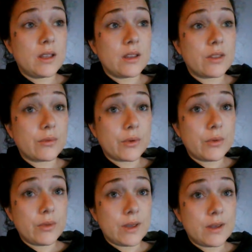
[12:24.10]

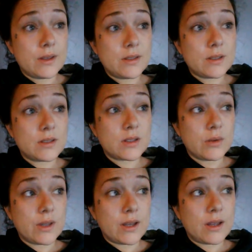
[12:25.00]
through this,
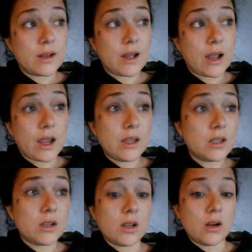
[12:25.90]
so that I
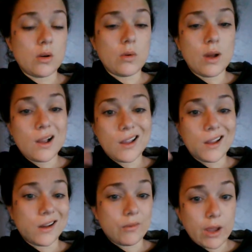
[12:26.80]
can know
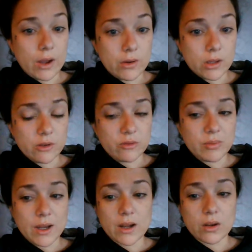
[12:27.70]
kind of how to give
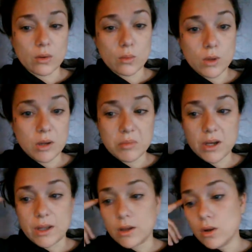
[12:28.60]
back, or what
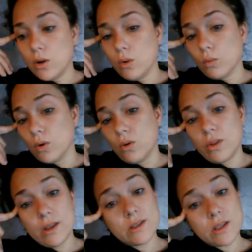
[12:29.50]
my role
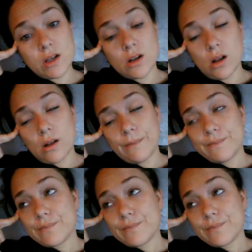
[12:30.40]
is in it all.